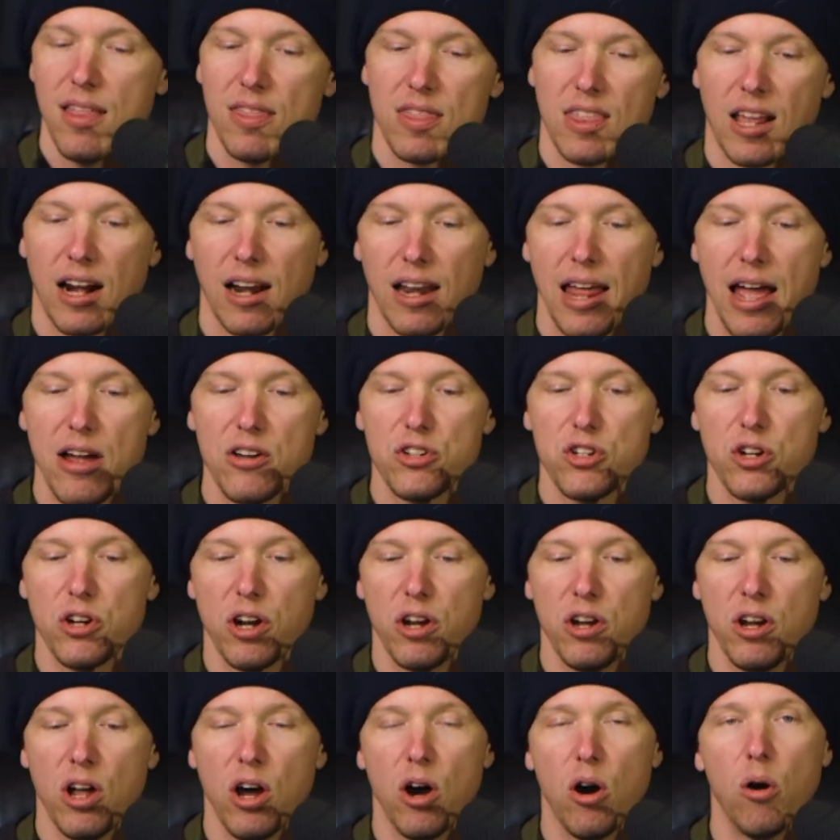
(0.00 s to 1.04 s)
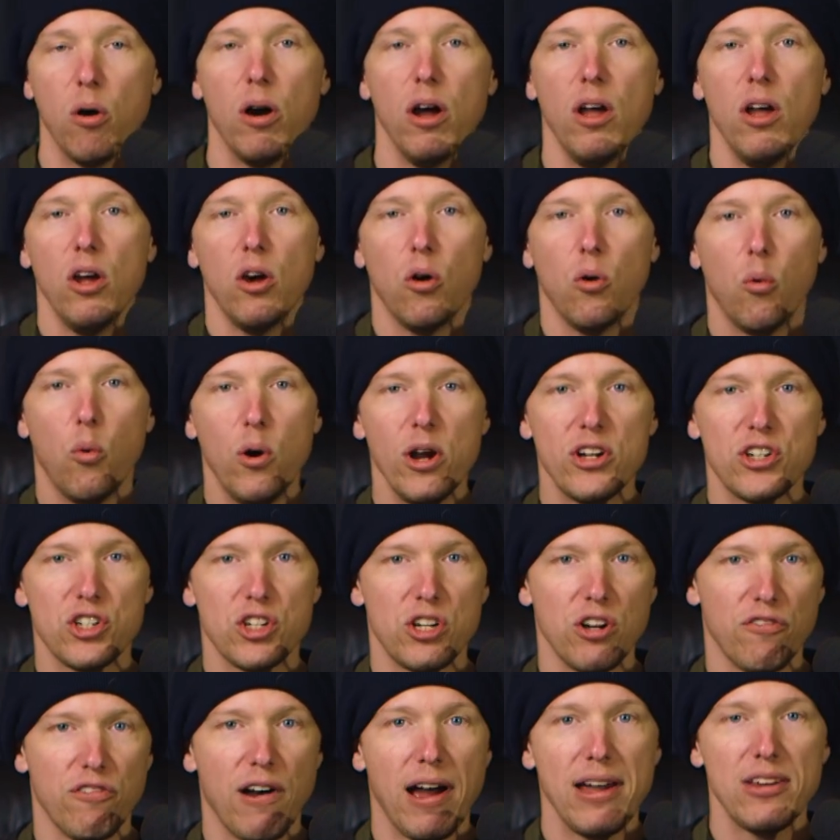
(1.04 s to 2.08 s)
that allows you to know which
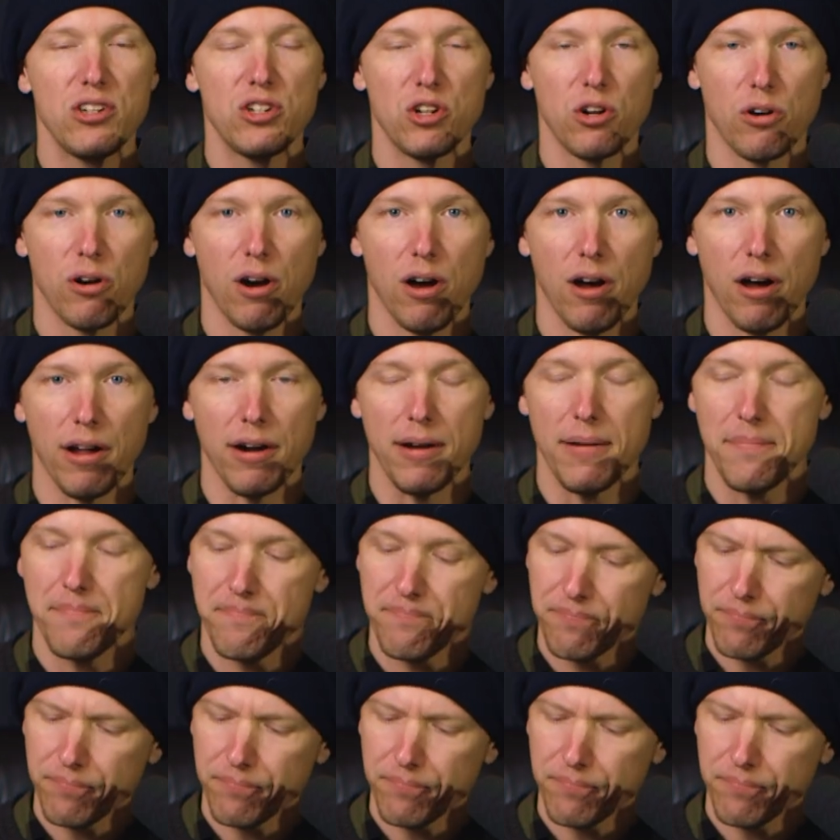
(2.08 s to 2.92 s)
device you're on.